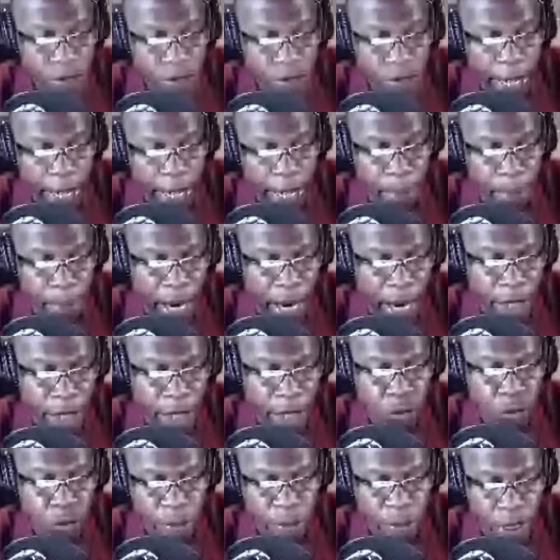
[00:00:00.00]
and Biden
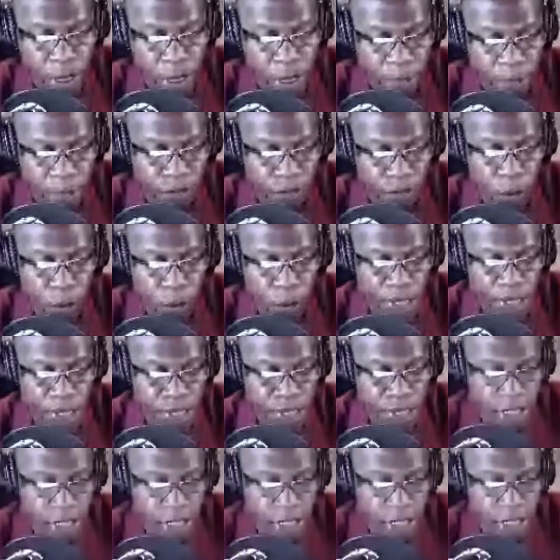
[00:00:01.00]
will become the
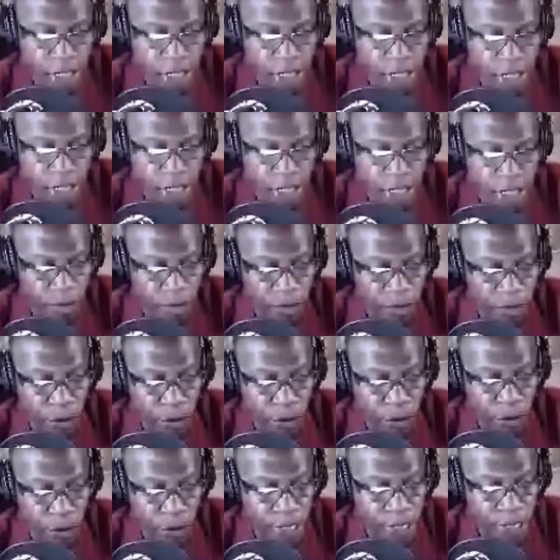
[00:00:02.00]
46th president of the
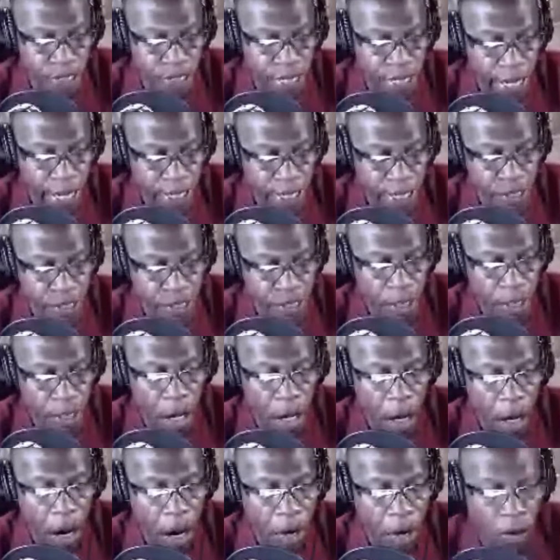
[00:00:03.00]
United States,
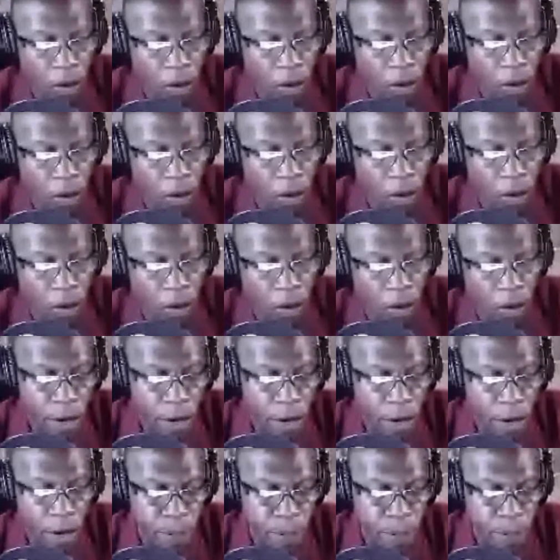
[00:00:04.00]
along with
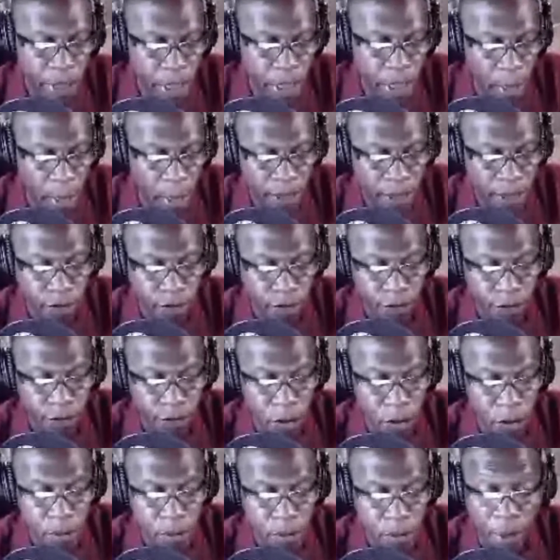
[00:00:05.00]
Harris becoming the
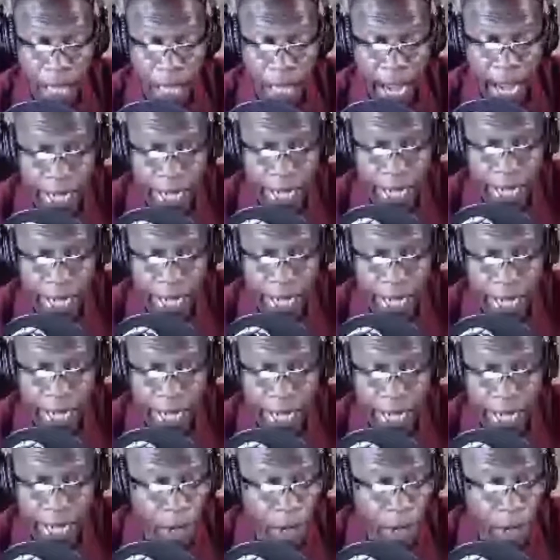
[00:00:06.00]
first Black
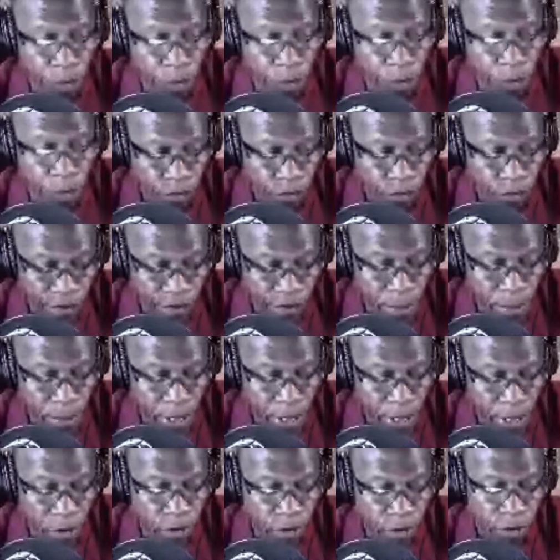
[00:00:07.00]
and
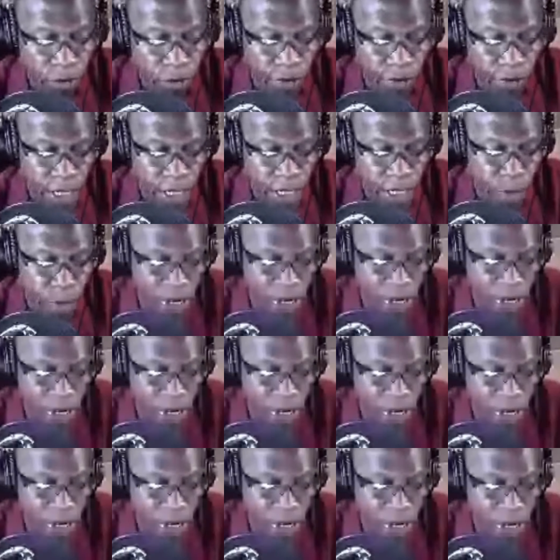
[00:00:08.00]
female vice
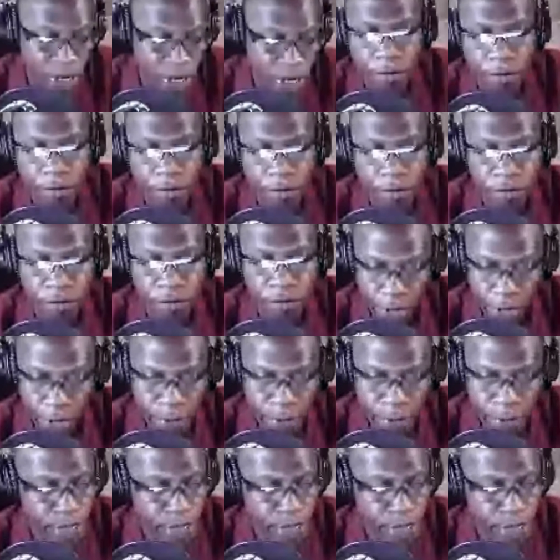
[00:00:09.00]
president.
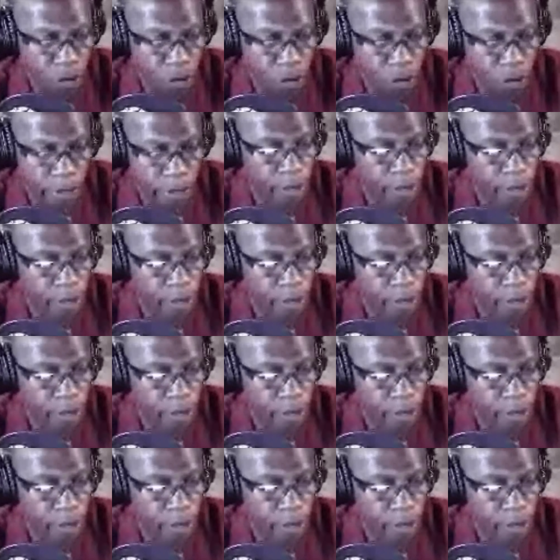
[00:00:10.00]
Very historic.